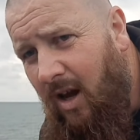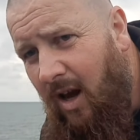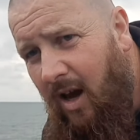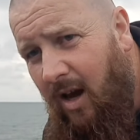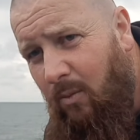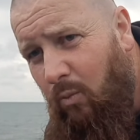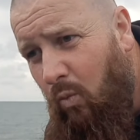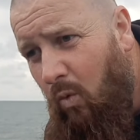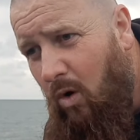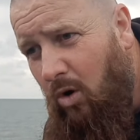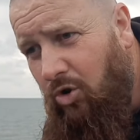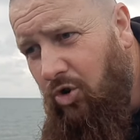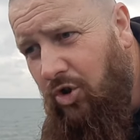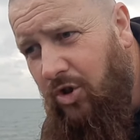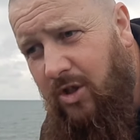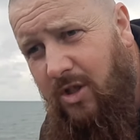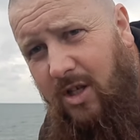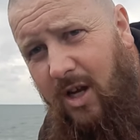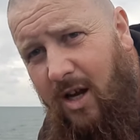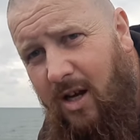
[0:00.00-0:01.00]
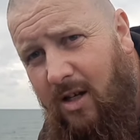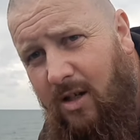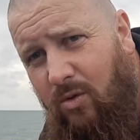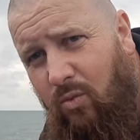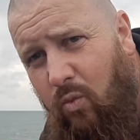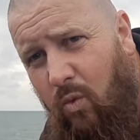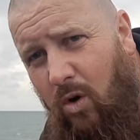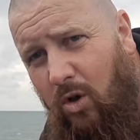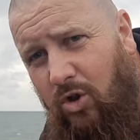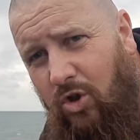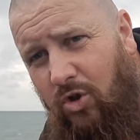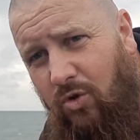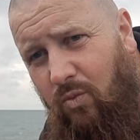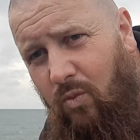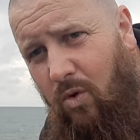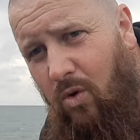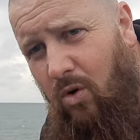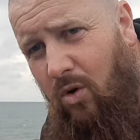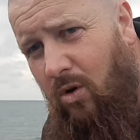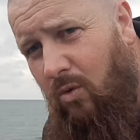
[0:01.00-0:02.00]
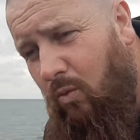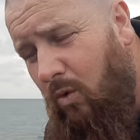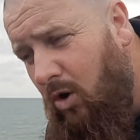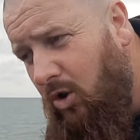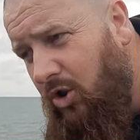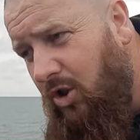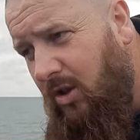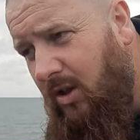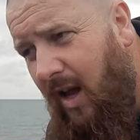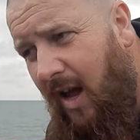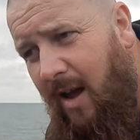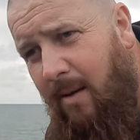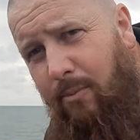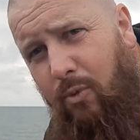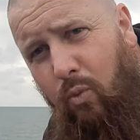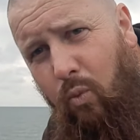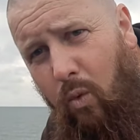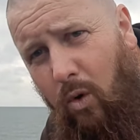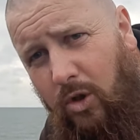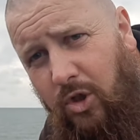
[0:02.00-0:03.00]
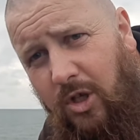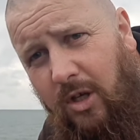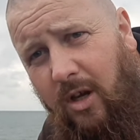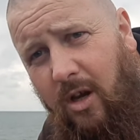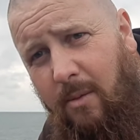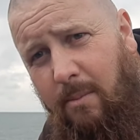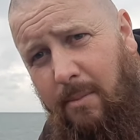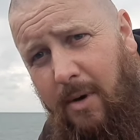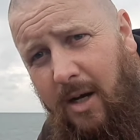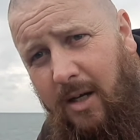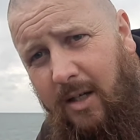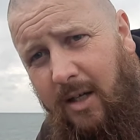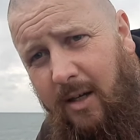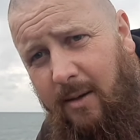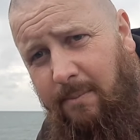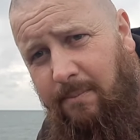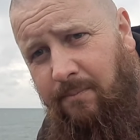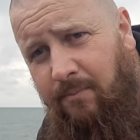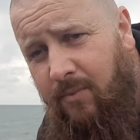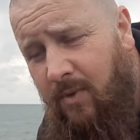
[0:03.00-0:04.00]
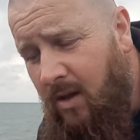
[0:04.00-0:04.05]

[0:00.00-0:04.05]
and watch the tide, watch the water, watch it ebb, watch it come back in.